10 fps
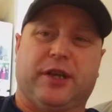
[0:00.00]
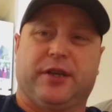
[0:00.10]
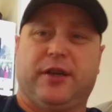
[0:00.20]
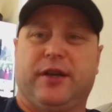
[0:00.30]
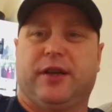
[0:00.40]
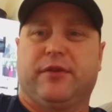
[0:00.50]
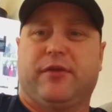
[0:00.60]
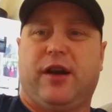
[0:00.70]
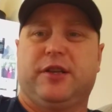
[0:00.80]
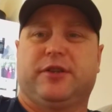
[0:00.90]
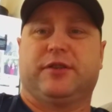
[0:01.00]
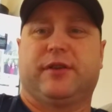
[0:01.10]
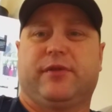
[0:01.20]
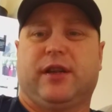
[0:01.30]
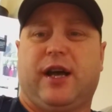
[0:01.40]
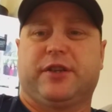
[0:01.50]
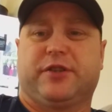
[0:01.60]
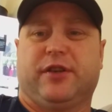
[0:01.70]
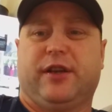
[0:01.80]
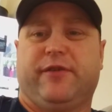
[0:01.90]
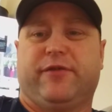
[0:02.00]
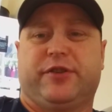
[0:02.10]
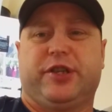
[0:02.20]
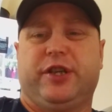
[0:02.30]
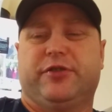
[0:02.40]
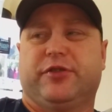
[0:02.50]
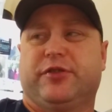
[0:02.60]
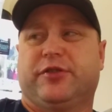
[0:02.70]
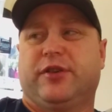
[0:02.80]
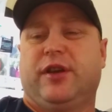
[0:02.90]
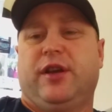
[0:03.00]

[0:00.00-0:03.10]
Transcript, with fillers: could tell you otherwise because everlasting life with Jesus,